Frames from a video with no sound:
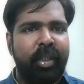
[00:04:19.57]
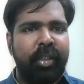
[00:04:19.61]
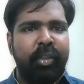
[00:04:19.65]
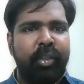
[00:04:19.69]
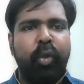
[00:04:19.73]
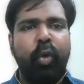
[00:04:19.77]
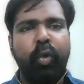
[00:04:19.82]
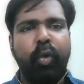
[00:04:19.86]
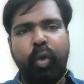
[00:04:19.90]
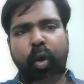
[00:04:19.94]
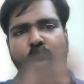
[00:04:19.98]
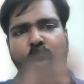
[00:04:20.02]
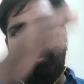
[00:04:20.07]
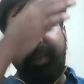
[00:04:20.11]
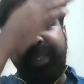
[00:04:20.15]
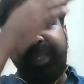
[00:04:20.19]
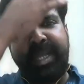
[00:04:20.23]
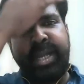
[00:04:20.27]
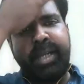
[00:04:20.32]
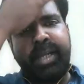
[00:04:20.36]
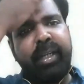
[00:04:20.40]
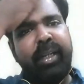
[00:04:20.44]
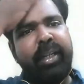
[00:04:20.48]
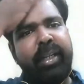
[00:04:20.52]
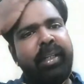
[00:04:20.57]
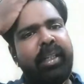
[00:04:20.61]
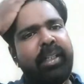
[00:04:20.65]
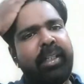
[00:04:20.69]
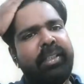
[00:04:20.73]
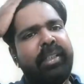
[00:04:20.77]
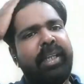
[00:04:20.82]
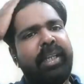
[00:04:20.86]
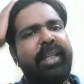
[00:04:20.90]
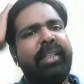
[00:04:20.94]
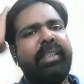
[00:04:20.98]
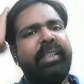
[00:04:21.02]
So complicated in the
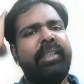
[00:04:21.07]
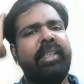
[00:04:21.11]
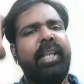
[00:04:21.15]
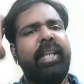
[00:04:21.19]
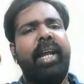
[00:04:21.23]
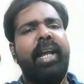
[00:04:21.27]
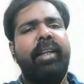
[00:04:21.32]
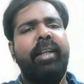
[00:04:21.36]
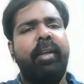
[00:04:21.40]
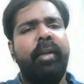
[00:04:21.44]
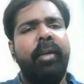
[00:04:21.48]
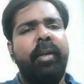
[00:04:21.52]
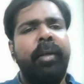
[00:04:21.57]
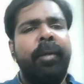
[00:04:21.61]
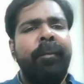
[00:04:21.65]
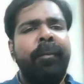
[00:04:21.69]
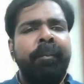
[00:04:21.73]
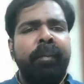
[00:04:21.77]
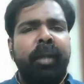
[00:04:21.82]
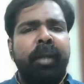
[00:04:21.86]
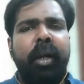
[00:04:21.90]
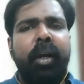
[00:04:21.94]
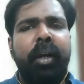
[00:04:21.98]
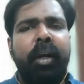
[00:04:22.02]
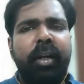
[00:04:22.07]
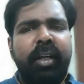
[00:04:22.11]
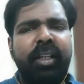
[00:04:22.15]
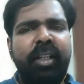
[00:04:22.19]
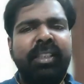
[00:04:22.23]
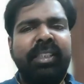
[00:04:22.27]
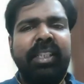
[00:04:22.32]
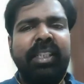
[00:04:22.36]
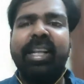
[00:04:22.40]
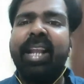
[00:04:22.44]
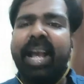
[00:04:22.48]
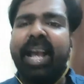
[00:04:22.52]
sense that uh,
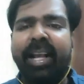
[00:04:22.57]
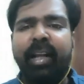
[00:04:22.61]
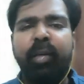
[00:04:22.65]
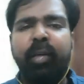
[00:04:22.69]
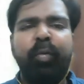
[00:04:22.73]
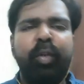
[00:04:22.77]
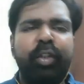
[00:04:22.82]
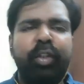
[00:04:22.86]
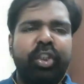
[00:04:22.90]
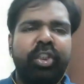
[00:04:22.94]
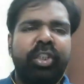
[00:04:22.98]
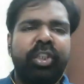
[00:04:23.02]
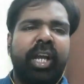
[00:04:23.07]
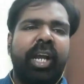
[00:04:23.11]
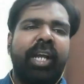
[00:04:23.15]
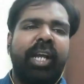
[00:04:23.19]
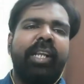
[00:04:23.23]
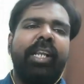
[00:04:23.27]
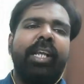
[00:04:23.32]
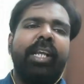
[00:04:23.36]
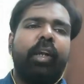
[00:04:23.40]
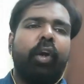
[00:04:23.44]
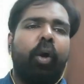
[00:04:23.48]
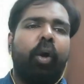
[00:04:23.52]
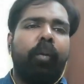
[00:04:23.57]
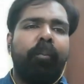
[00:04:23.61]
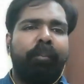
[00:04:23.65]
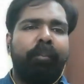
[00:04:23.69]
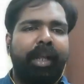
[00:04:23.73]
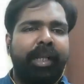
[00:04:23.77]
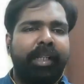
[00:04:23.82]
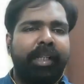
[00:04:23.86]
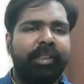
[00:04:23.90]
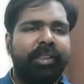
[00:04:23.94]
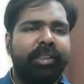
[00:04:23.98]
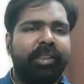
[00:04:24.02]
his language is highly
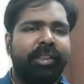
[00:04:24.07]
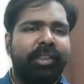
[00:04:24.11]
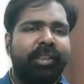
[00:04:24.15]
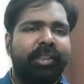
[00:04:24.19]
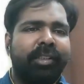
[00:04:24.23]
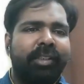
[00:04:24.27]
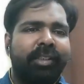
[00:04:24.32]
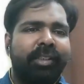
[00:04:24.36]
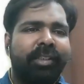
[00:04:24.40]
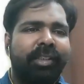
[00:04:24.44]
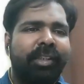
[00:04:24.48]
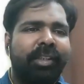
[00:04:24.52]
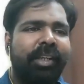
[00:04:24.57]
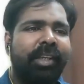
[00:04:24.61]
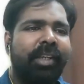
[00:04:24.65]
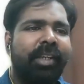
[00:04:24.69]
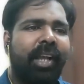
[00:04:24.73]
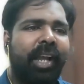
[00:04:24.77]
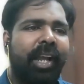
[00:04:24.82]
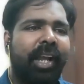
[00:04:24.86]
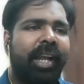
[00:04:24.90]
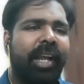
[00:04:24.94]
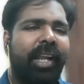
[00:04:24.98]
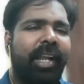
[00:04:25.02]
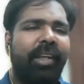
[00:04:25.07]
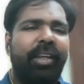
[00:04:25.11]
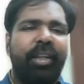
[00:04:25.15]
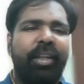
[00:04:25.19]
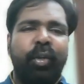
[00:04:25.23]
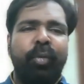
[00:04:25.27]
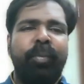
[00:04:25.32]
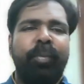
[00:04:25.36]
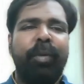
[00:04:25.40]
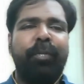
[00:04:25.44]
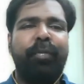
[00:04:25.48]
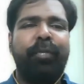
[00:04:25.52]
complex and
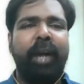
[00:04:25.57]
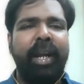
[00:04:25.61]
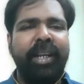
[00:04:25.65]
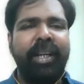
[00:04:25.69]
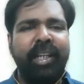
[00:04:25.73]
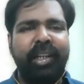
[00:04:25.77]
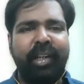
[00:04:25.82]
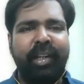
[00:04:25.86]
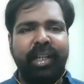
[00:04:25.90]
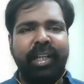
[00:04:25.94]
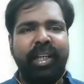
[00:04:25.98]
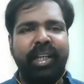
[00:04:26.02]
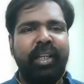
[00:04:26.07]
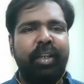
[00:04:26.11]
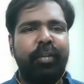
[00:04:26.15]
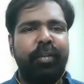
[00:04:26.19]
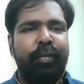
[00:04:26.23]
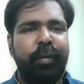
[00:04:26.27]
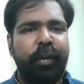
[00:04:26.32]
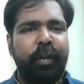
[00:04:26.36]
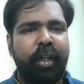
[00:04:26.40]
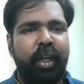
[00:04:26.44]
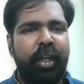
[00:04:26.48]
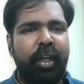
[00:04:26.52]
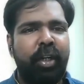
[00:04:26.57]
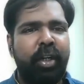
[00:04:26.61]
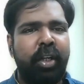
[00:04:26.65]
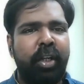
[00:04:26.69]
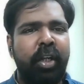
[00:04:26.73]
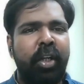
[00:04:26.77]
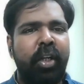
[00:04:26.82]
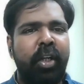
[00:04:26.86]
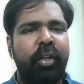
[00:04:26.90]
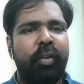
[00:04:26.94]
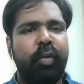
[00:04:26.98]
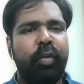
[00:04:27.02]
you may find it really difficult
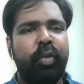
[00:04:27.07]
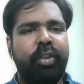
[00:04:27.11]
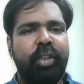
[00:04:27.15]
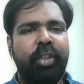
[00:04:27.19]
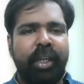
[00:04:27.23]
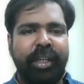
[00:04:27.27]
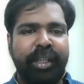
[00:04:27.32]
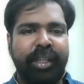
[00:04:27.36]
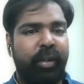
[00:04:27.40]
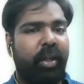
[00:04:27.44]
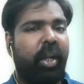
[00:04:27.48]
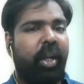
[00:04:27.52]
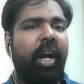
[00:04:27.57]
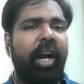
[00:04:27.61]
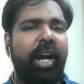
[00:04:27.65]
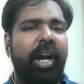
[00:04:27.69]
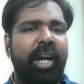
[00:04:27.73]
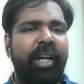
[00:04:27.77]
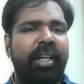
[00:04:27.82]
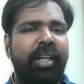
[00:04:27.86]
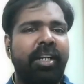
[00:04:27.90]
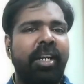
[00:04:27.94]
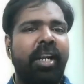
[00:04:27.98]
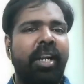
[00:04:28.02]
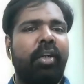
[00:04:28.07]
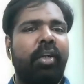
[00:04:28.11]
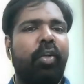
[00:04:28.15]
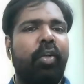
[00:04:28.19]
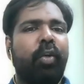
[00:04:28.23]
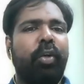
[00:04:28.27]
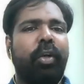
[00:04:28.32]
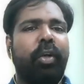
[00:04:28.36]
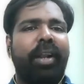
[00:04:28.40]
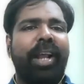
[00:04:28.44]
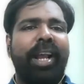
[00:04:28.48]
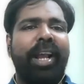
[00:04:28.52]
to study or a hard nut
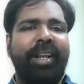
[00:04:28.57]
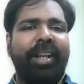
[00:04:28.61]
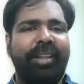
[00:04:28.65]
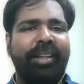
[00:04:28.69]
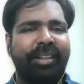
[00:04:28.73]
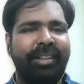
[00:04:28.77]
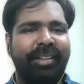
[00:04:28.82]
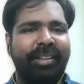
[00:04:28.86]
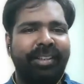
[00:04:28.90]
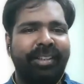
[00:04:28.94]
to crack.